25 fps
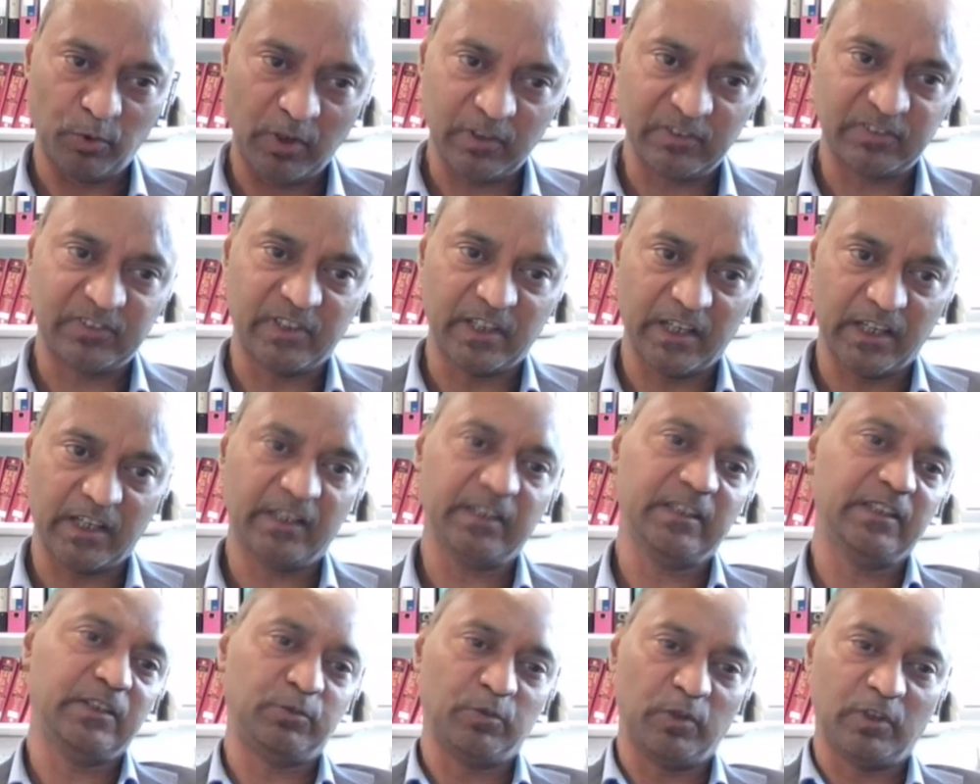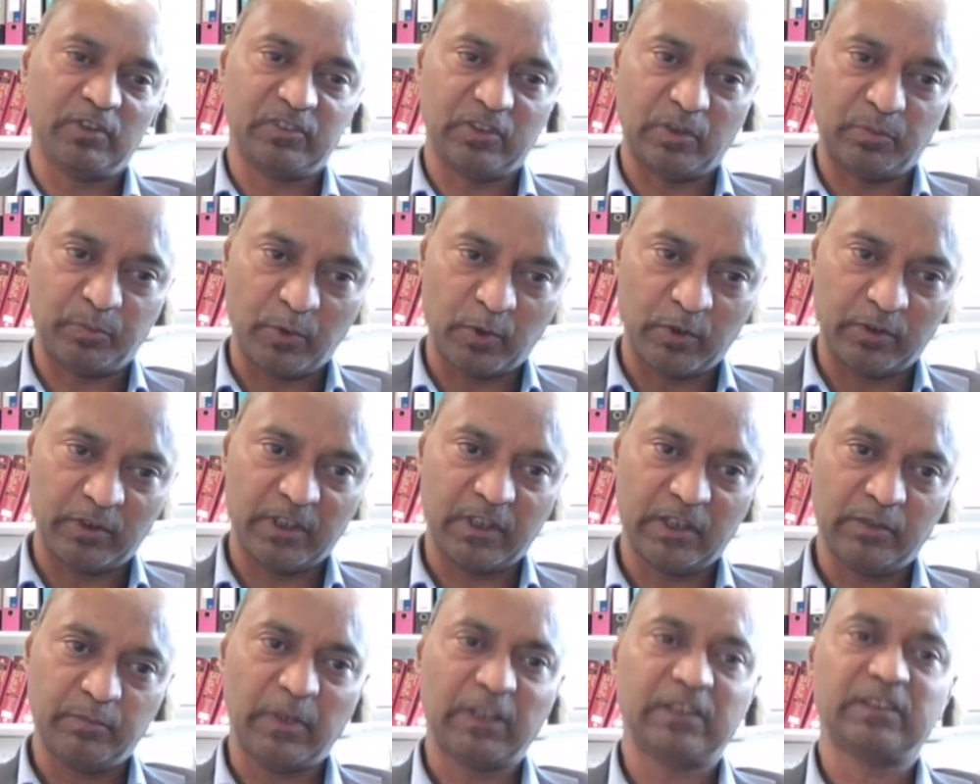it was there, it was
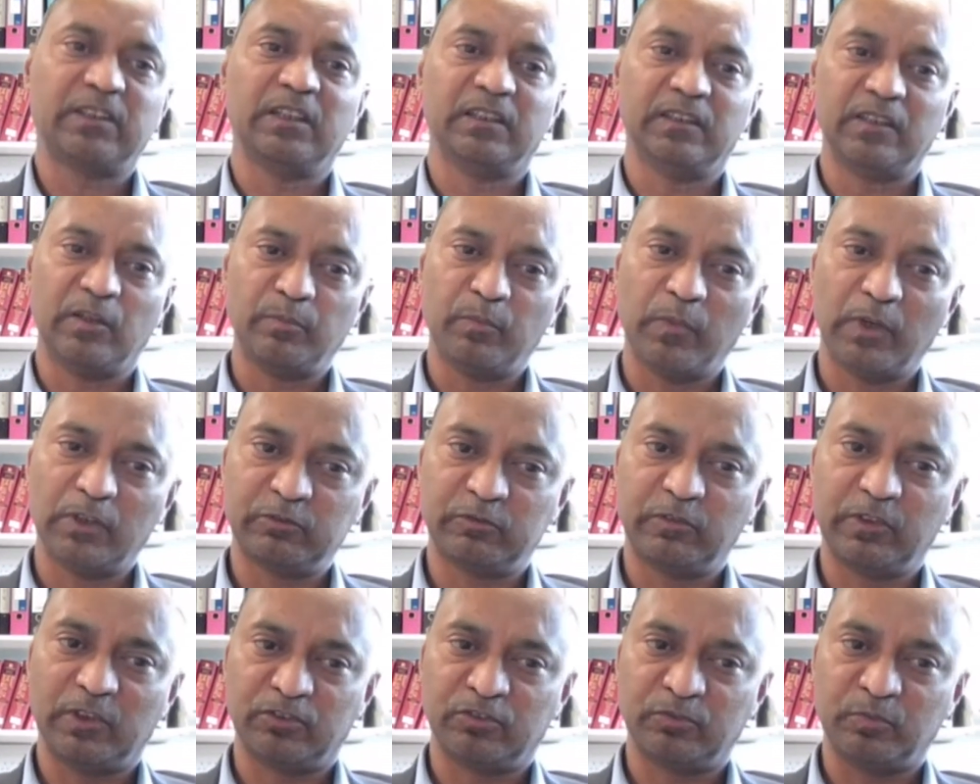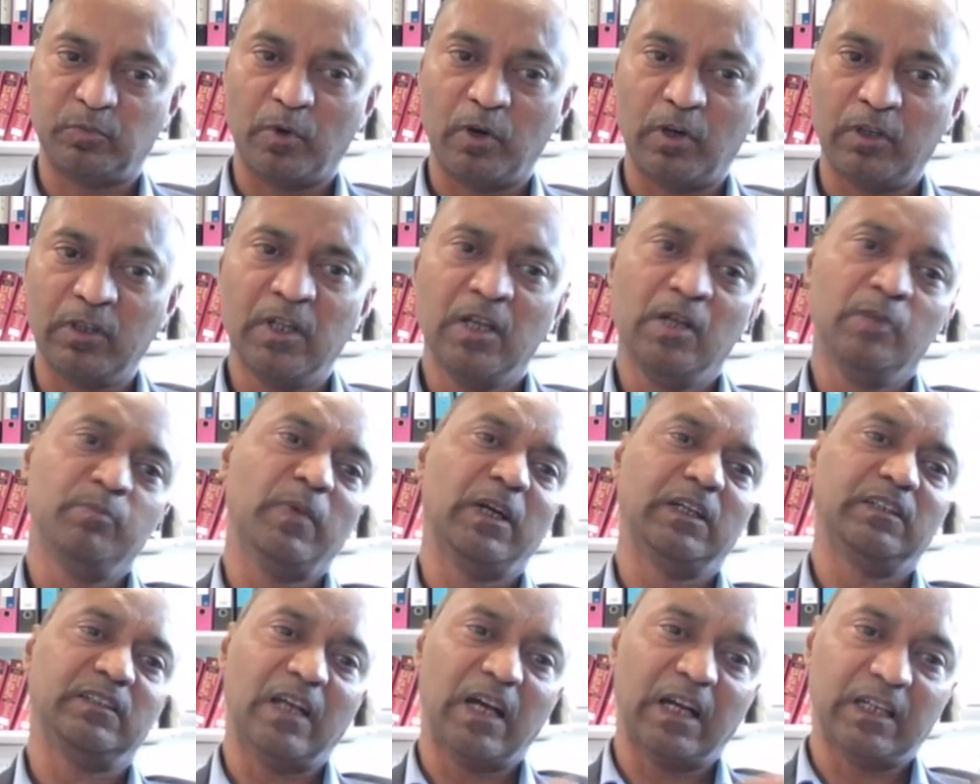reported, but the numbers were small.
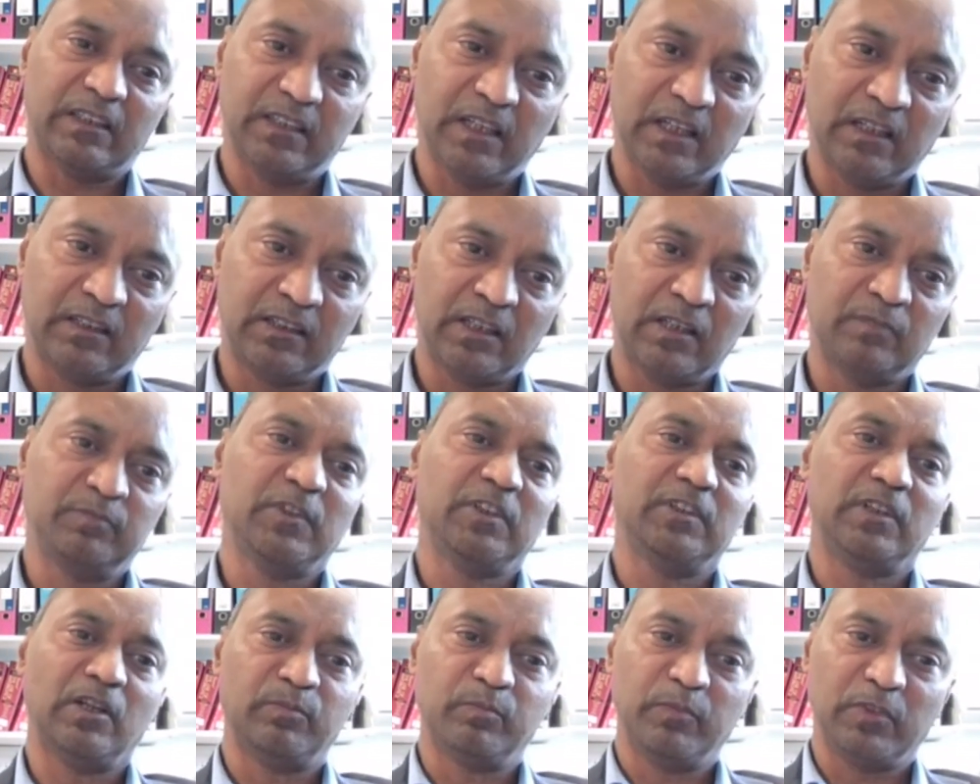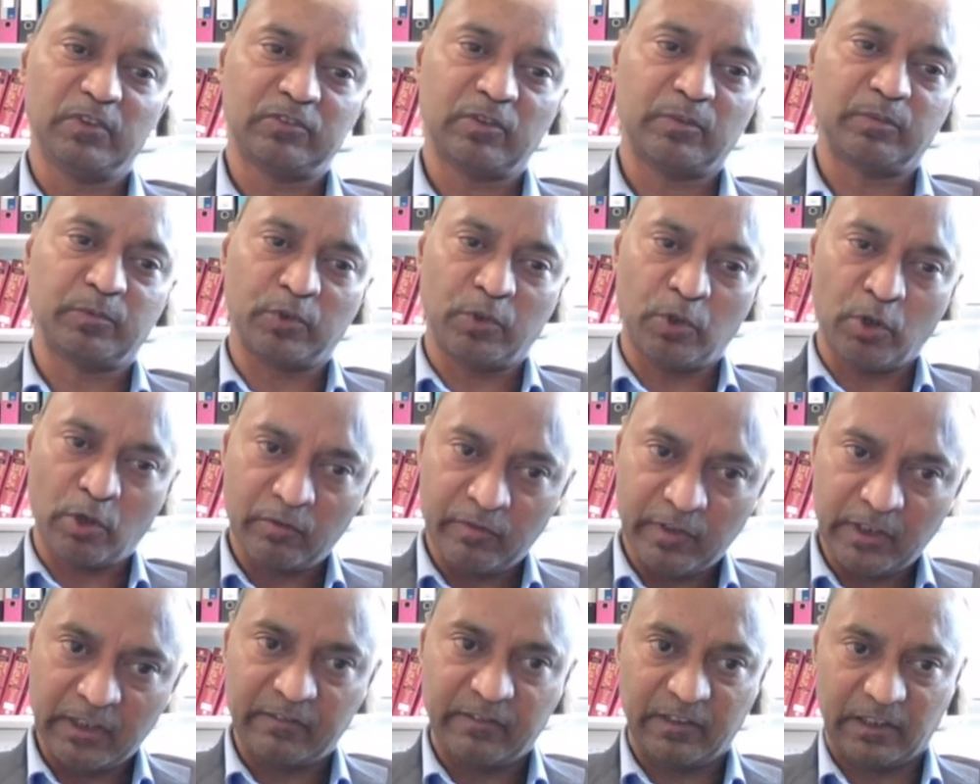But at that time, the numbers of
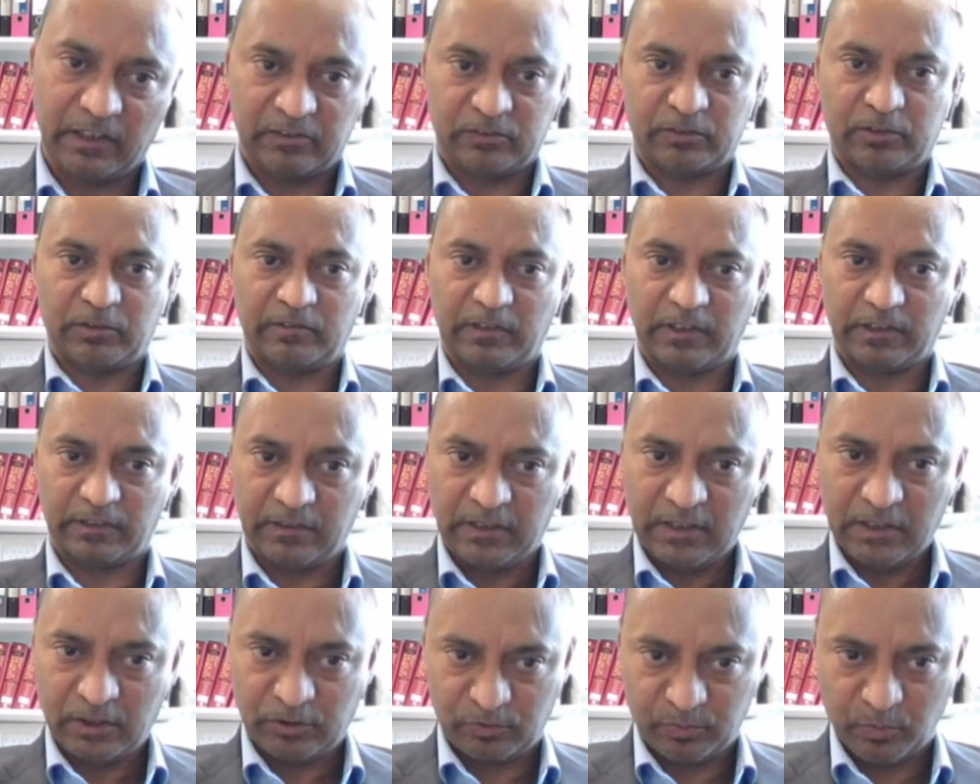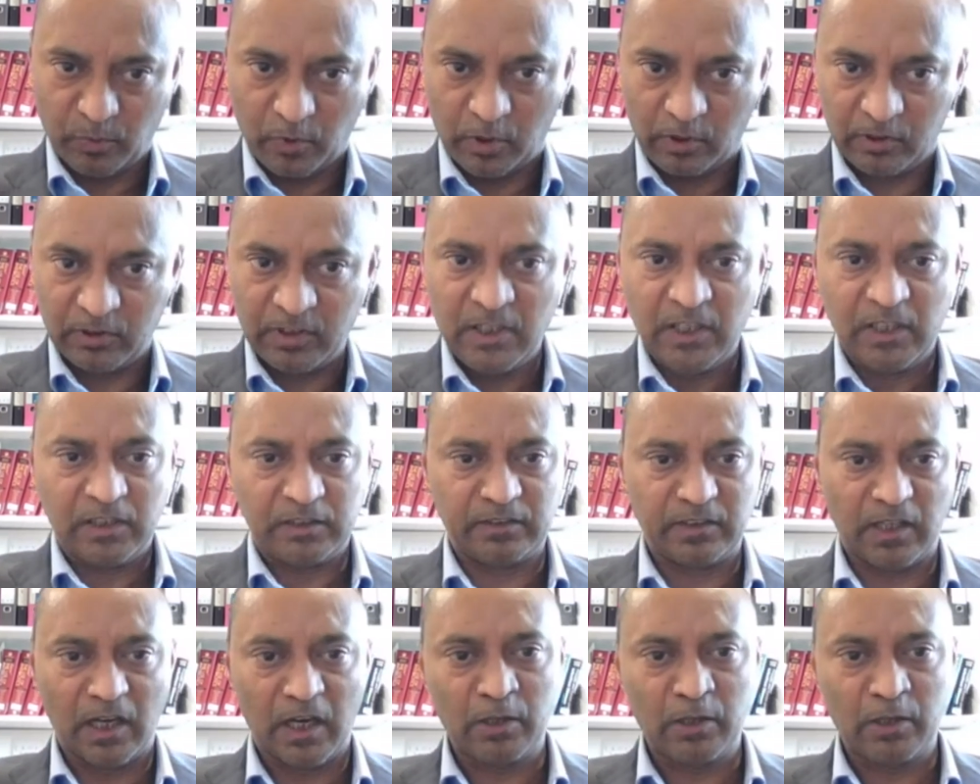COVID also were small.